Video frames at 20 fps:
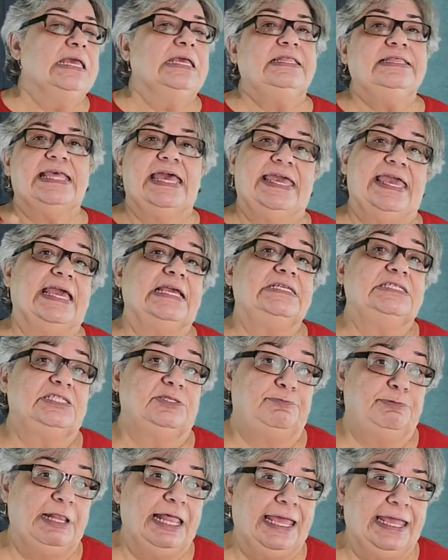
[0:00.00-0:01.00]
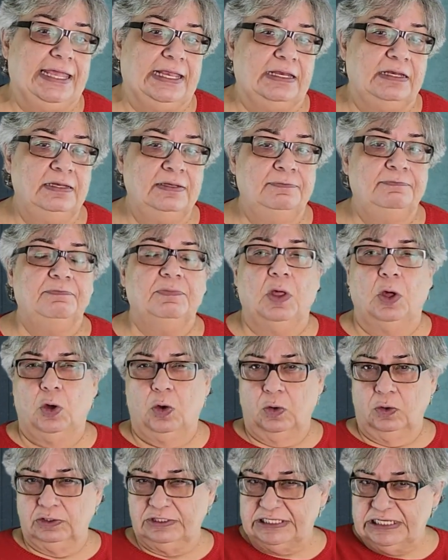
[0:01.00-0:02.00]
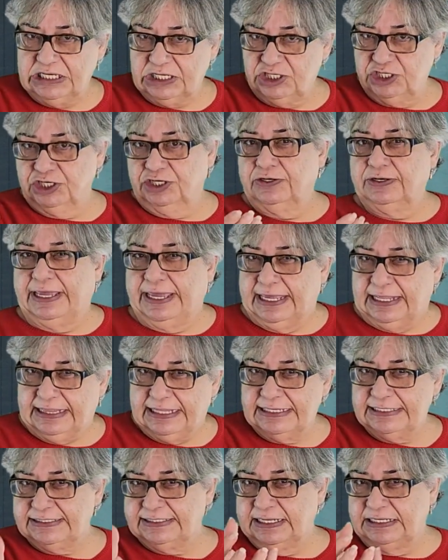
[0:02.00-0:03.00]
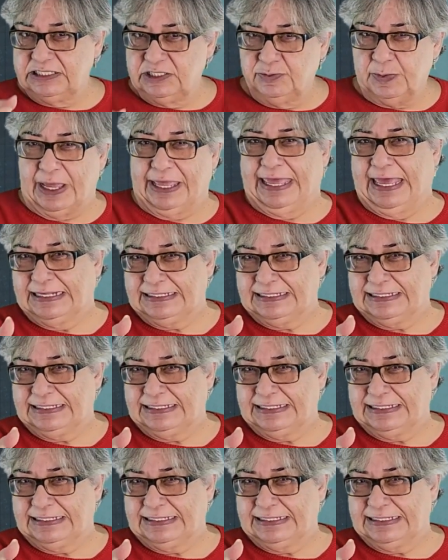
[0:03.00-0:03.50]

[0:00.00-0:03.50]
They explain, or teacher elicits by